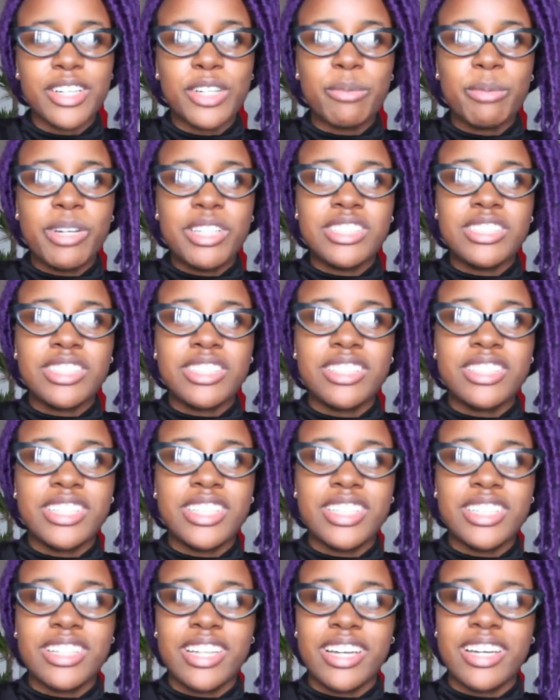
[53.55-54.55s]
you're
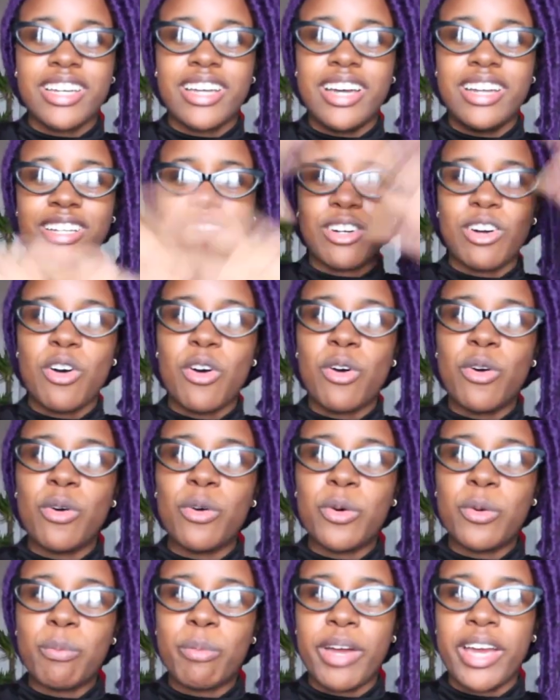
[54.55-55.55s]
basically like getting a
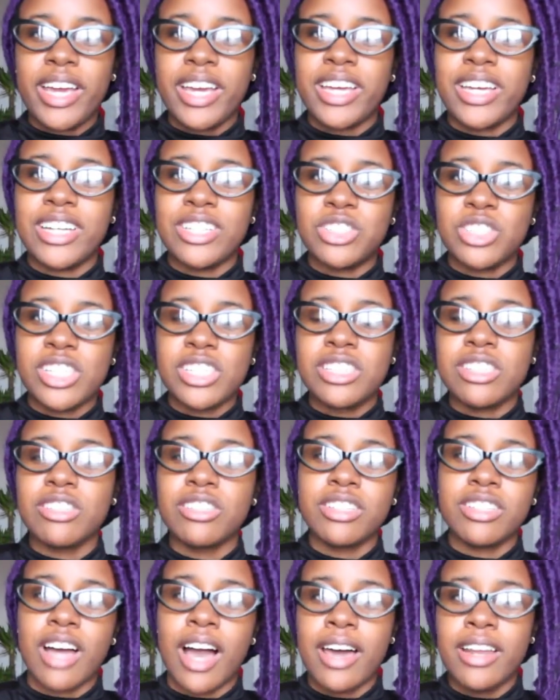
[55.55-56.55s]
whole page. It's
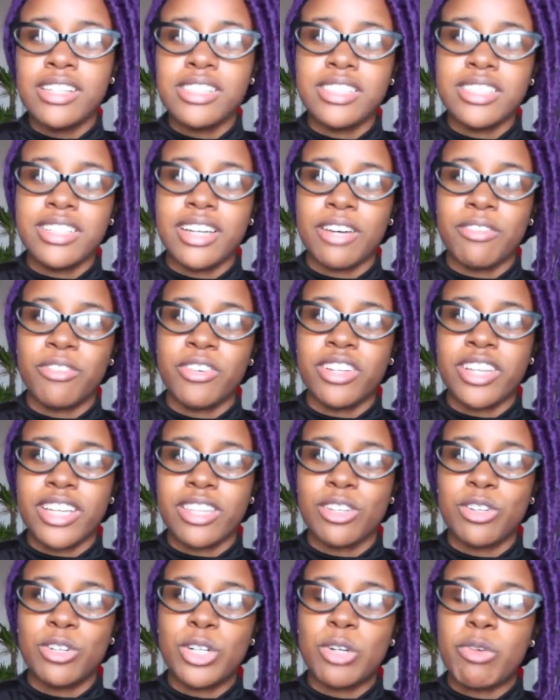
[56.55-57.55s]
honestly, I feel
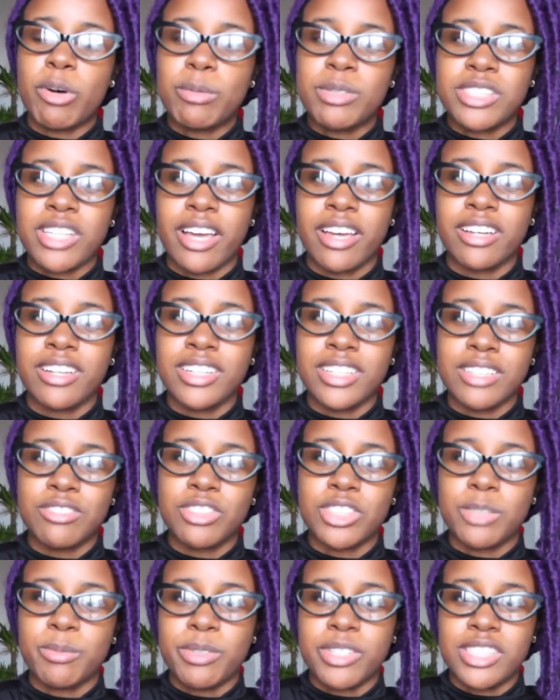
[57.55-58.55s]
like the whole website could have
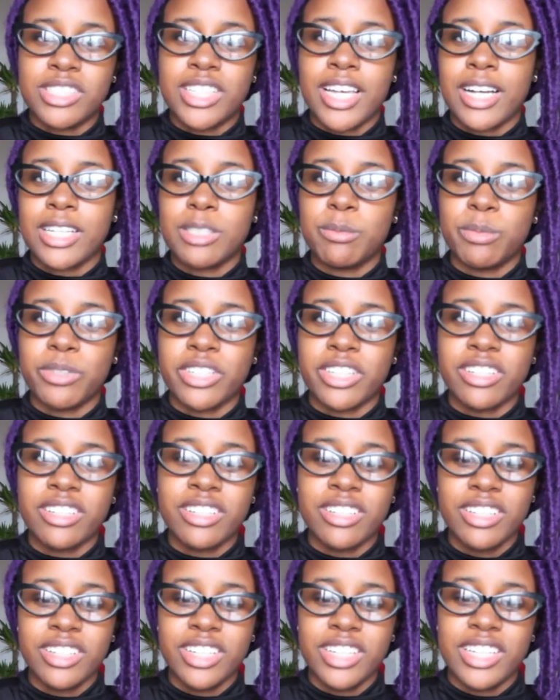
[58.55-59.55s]
just been a
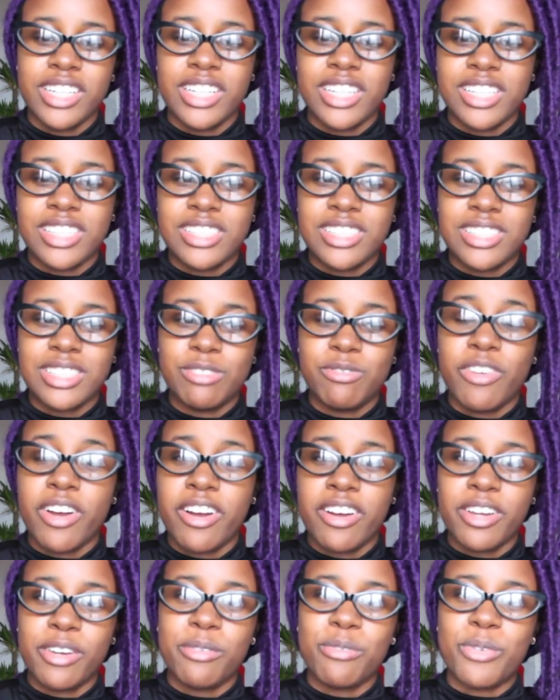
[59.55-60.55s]
textbook it's
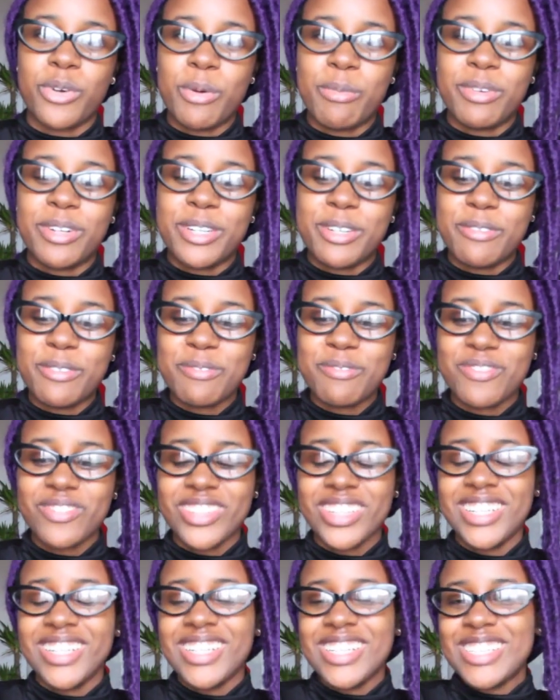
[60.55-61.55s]
very informative.
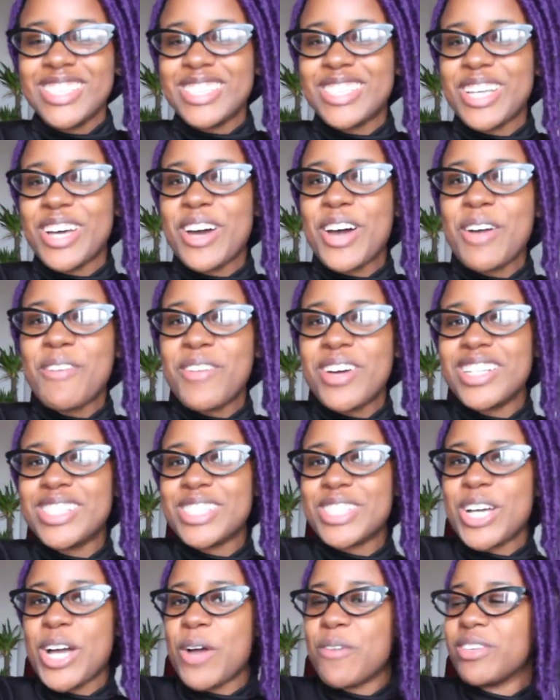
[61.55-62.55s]
So I wanted
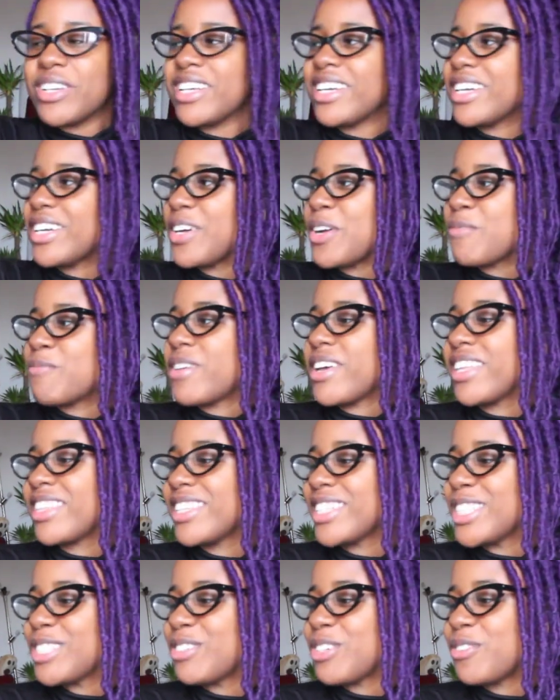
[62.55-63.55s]
to come in here and make
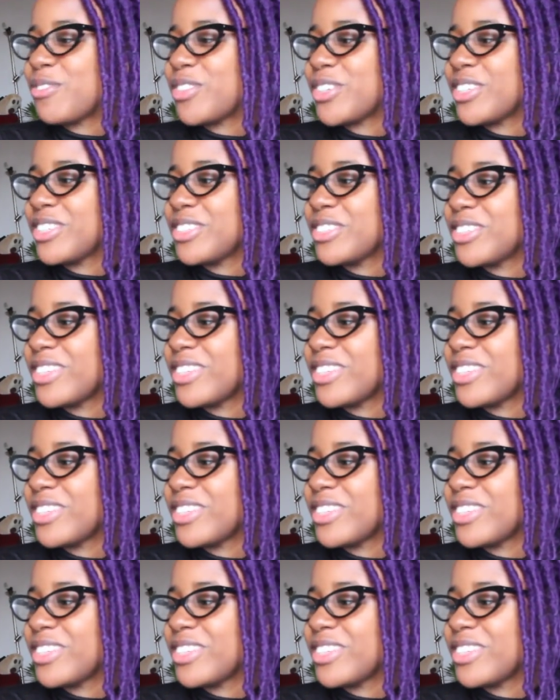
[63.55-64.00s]
this review,